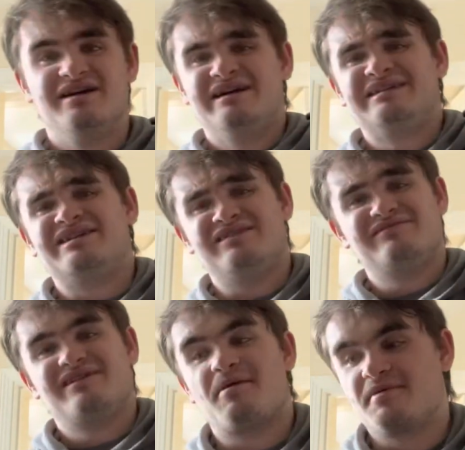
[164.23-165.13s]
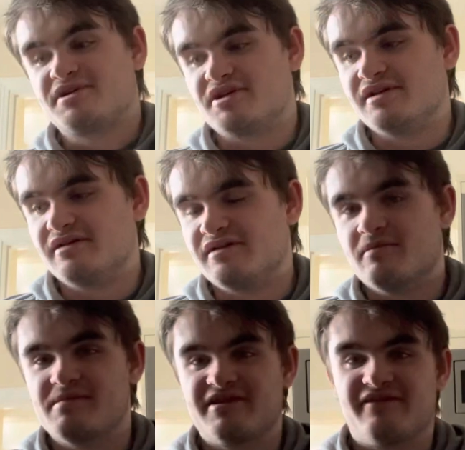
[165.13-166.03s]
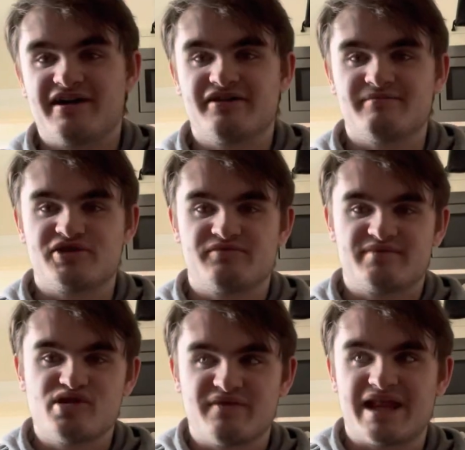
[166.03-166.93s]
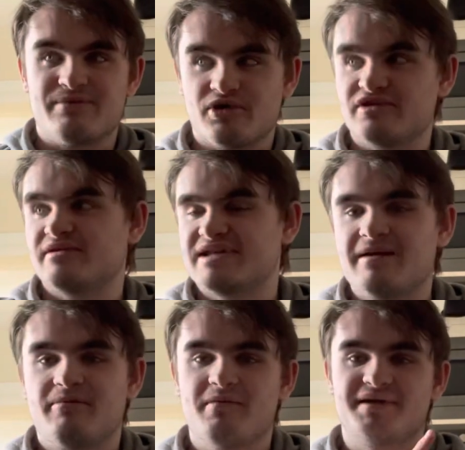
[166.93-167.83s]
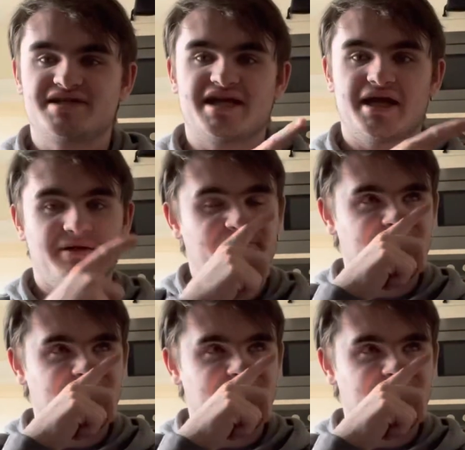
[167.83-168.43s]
So I won't be able to show you, I won't be able to find out on my profile anymore. So I'll put a picture here.